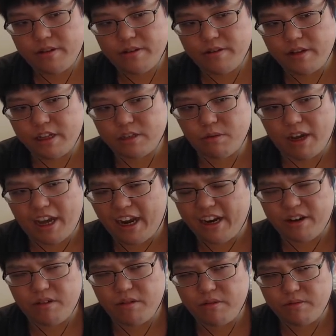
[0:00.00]
I
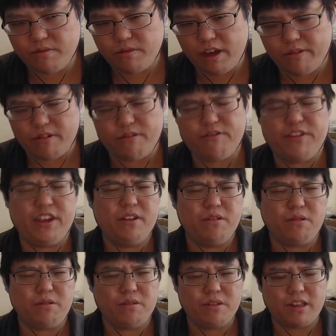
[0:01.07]
don't ever
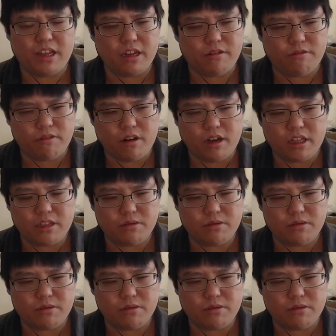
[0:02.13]
feel like a fraud.